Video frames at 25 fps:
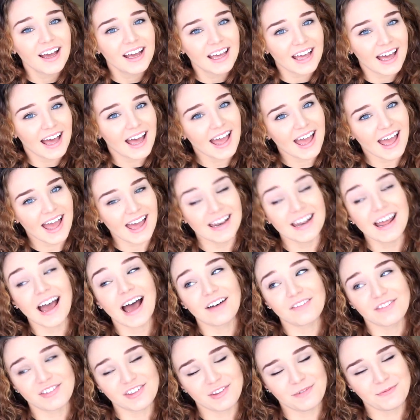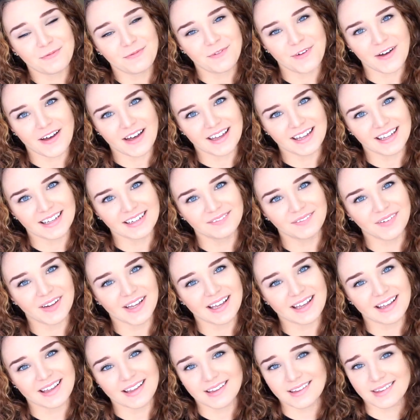go ahead, have some fun
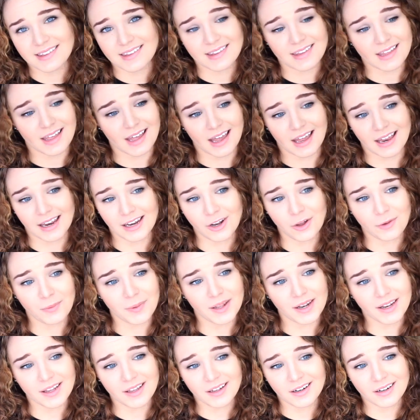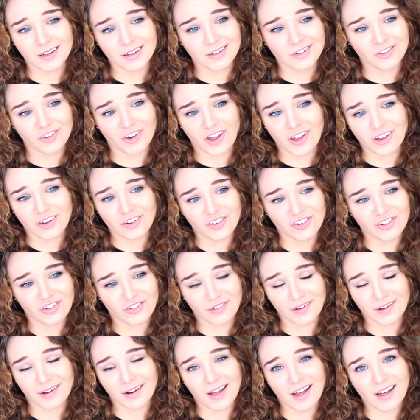because ain't nobody gonna judge,
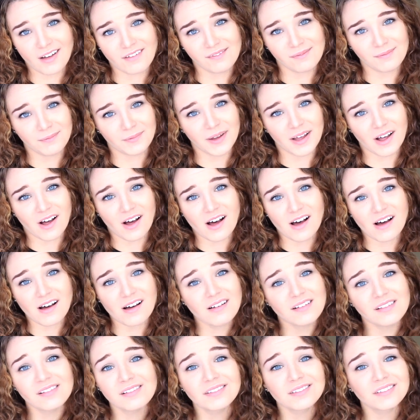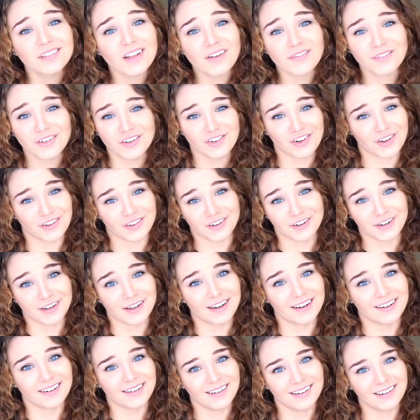you know? We all love each other
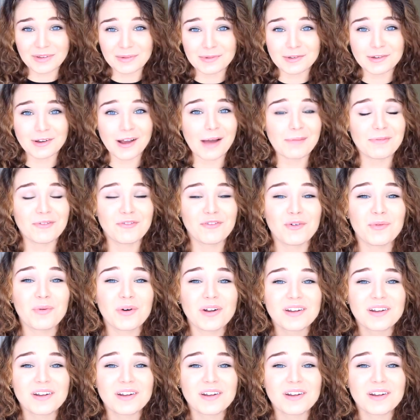here. Subscribe if you